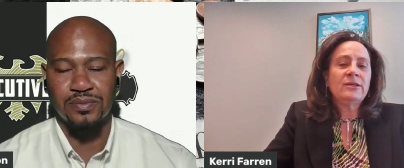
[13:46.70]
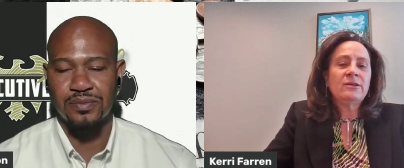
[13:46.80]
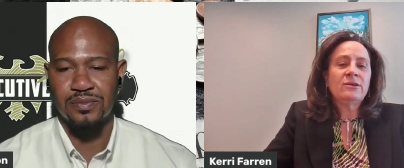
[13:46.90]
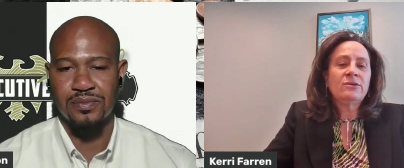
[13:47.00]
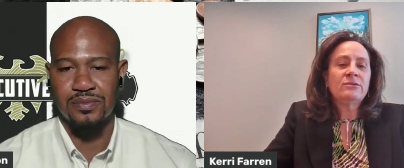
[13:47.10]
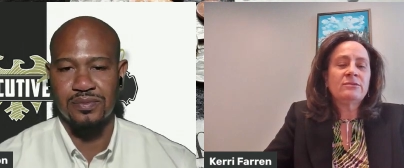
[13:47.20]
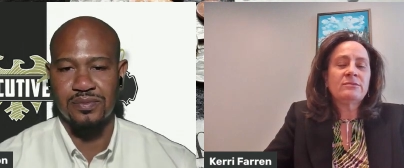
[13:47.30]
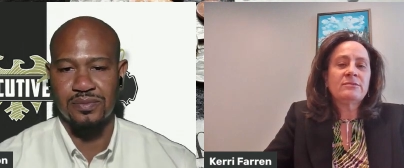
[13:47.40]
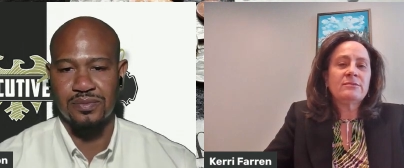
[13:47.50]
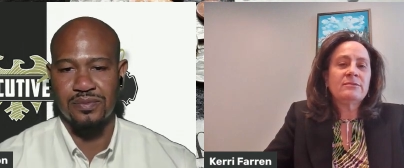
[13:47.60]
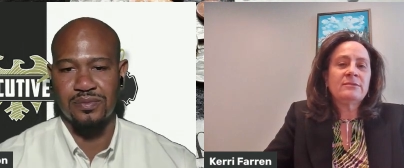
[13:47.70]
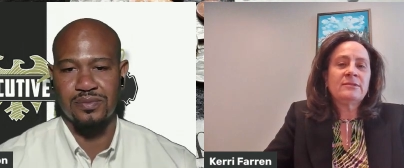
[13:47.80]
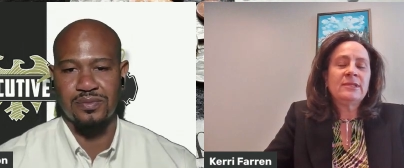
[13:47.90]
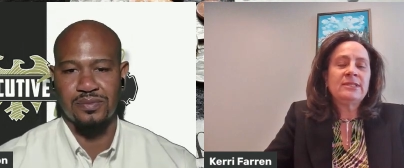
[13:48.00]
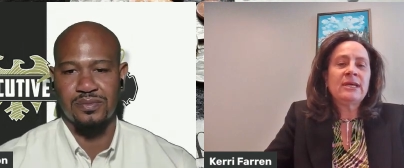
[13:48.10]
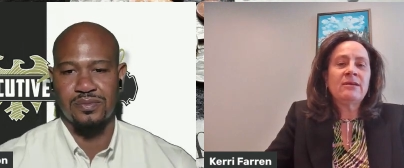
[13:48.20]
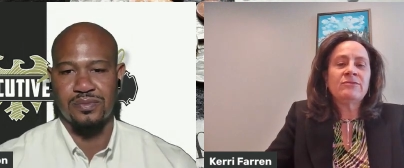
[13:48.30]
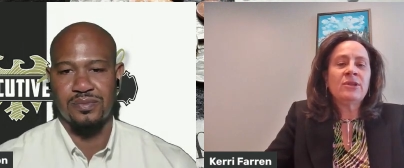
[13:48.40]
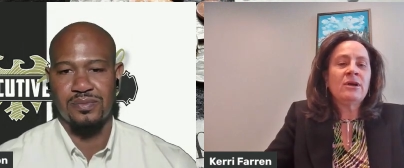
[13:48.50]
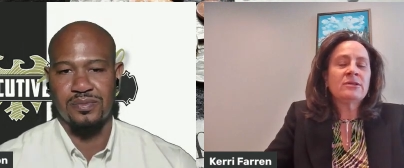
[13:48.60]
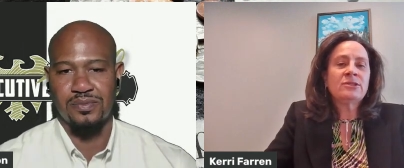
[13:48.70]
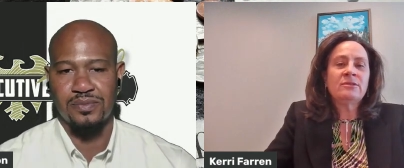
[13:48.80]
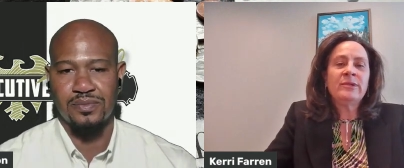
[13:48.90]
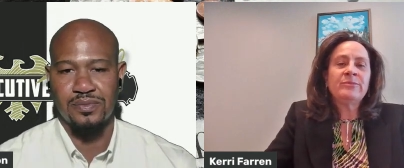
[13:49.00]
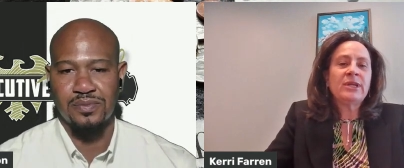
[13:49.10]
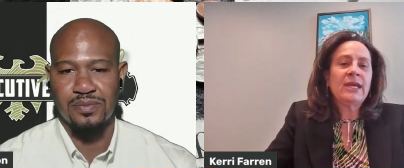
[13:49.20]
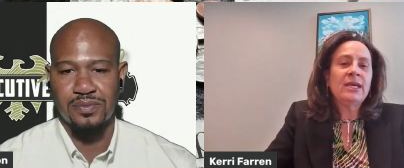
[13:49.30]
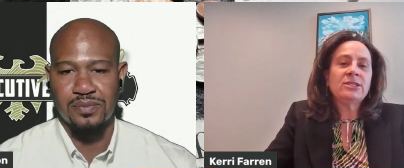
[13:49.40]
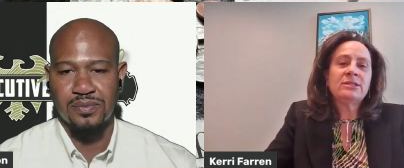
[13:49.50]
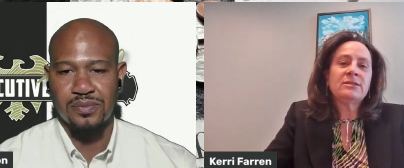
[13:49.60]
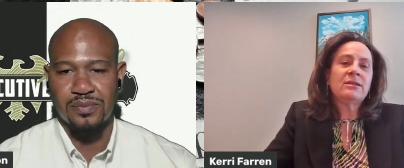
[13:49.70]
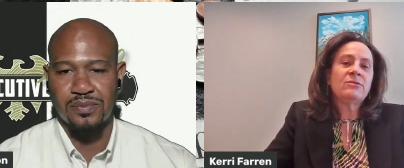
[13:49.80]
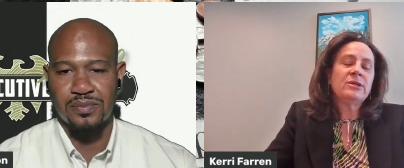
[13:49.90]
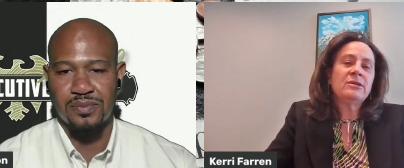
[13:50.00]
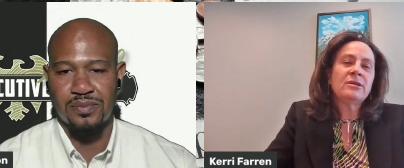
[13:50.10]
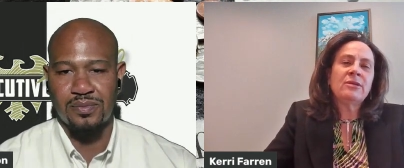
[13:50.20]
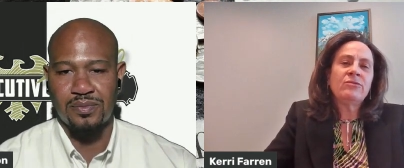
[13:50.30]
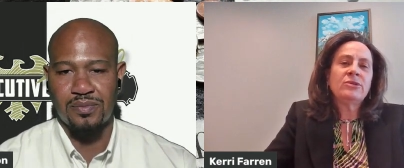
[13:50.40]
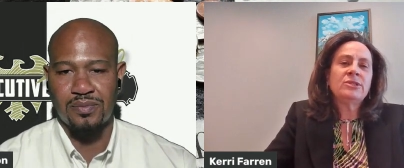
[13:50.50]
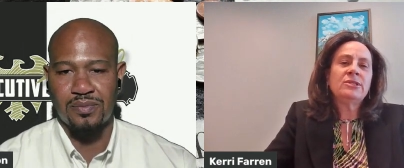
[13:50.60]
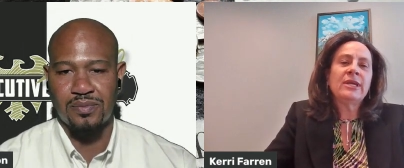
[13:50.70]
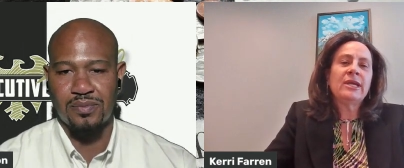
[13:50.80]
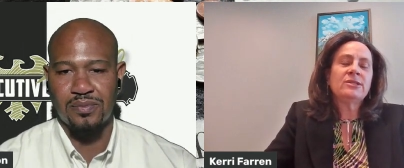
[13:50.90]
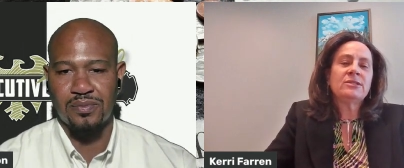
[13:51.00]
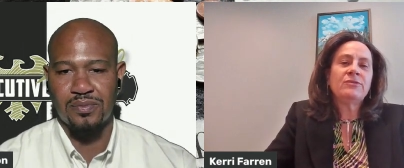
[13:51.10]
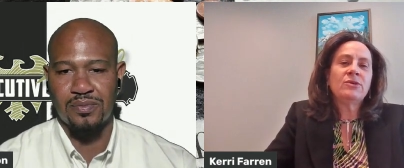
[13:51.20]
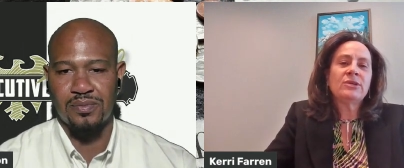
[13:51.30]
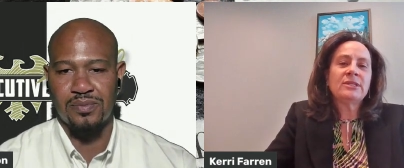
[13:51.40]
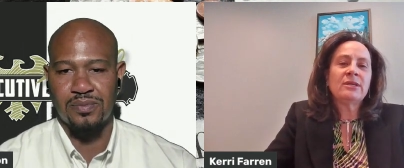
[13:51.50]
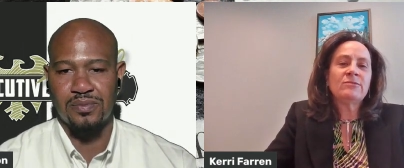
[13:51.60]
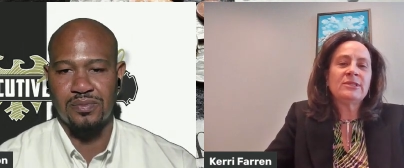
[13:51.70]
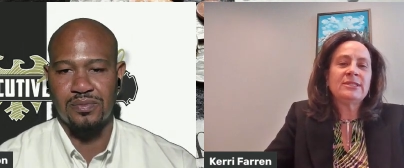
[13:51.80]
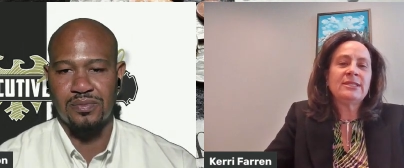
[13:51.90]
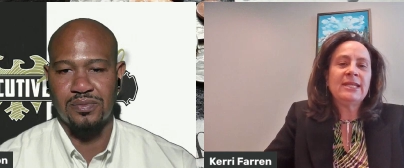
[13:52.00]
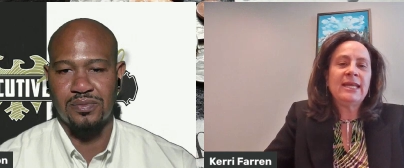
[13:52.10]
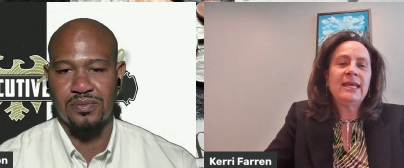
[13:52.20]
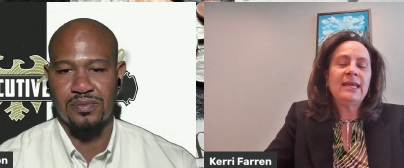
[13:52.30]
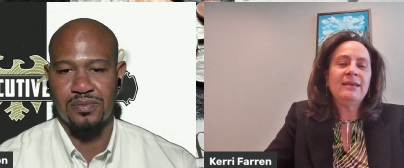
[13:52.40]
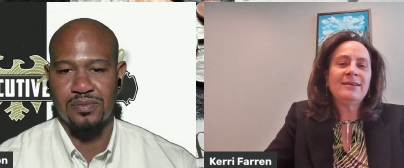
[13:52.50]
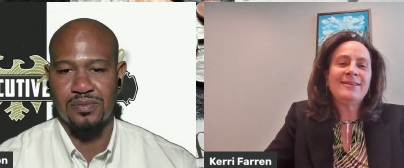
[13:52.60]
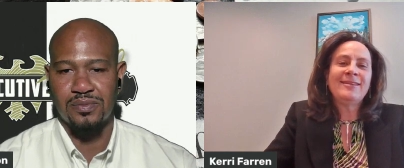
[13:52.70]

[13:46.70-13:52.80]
Speaker 1: you know, these have long term implications on what you're looking for. So you can't just focus on what's today.